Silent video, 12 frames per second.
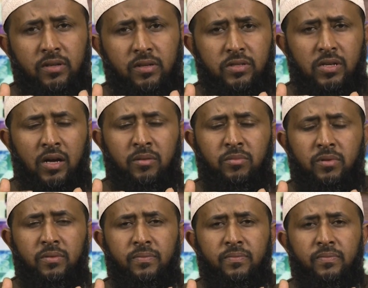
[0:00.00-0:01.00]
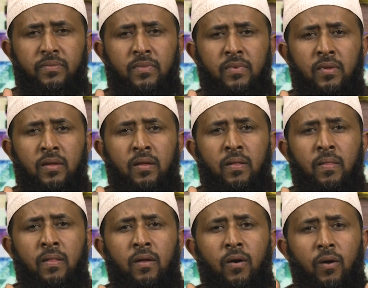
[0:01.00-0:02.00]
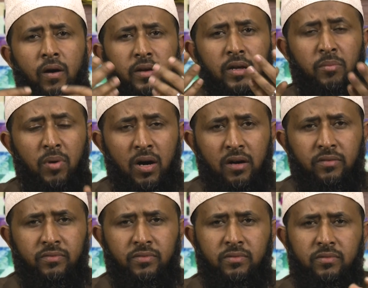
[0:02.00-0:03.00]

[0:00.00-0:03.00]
nisab and above,